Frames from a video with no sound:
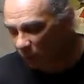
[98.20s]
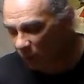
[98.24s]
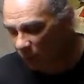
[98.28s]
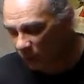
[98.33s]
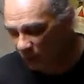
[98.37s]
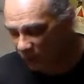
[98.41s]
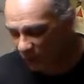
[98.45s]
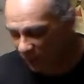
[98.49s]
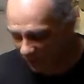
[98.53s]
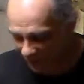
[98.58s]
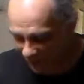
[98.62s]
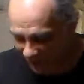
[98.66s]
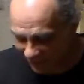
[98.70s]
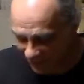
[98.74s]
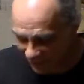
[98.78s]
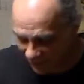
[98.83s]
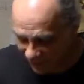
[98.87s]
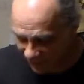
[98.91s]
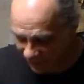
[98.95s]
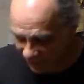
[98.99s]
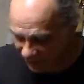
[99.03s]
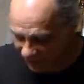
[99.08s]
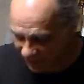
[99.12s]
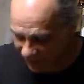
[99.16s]
When you
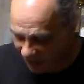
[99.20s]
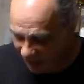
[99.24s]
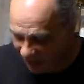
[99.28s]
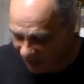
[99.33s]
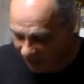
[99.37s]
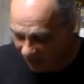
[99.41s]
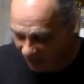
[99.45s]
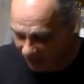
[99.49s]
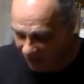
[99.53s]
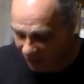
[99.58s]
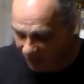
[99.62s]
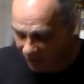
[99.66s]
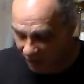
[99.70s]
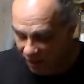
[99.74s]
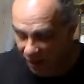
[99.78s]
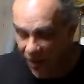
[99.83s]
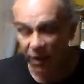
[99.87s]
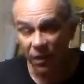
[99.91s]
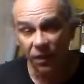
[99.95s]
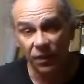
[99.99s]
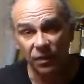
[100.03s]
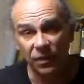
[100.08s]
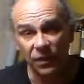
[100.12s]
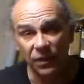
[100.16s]
extend the stock,
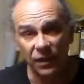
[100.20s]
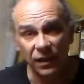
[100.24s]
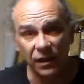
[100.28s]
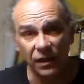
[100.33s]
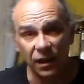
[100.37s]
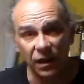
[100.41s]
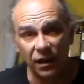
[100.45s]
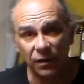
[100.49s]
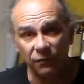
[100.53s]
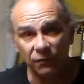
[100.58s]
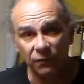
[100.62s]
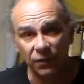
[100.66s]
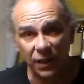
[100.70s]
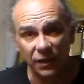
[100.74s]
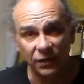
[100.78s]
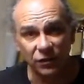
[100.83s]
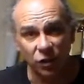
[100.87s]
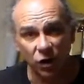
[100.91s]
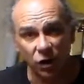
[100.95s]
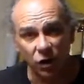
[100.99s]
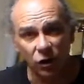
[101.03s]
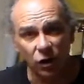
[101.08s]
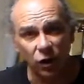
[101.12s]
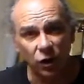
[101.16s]
the Flat
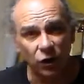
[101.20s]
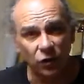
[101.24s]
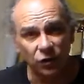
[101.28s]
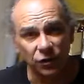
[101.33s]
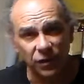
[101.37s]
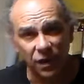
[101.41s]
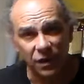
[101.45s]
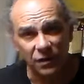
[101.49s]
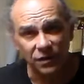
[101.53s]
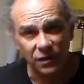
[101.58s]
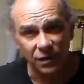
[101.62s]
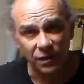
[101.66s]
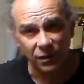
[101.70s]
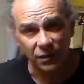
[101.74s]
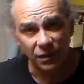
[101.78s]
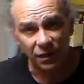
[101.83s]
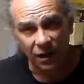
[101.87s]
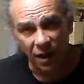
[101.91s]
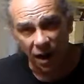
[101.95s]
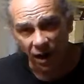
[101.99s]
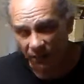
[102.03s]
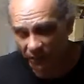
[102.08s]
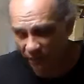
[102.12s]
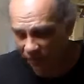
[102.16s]
Dark Earth doesn't
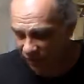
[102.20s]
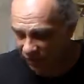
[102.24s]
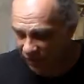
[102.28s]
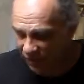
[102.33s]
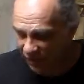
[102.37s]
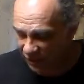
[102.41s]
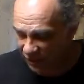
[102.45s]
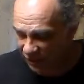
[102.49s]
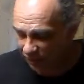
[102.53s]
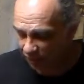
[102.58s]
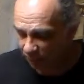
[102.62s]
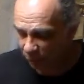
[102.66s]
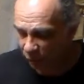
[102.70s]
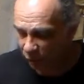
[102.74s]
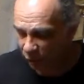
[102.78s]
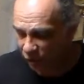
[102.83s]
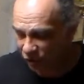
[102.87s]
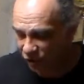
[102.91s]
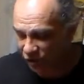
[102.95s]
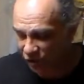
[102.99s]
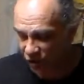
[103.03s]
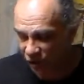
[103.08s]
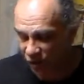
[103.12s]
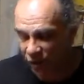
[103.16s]
cover this
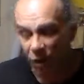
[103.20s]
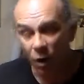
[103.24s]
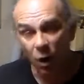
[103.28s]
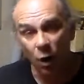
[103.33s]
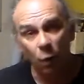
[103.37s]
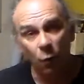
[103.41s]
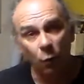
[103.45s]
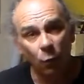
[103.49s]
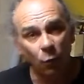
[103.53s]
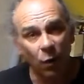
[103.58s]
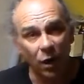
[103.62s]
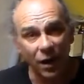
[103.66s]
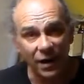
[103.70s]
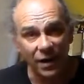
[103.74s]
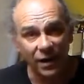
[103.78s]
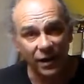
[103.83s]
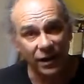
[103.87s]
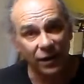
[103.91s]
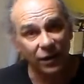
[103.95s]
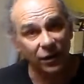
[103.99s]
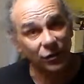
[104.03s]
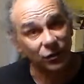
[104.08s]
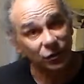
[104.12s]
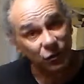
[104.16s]
portion right
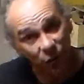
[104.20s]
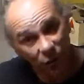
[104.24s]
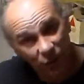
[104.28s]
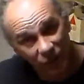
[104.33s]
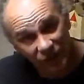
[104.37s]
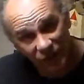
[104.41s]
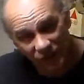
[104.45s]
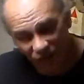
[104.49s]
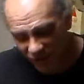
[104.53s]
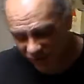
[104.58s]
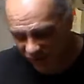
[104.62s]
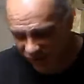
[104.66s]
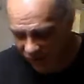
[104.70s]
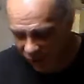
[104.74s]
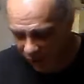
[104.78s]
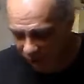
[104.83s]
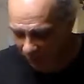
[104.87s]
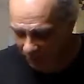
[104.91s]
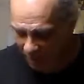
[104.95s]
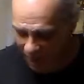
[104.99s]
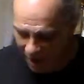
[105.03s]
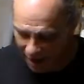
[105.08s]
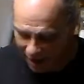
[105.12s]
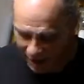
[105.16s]
here, so this is still
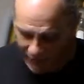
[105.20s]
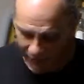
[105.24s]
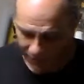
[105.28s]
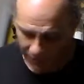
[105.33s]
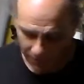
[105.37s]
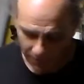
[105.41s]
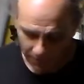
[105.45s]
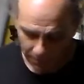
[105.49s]
black.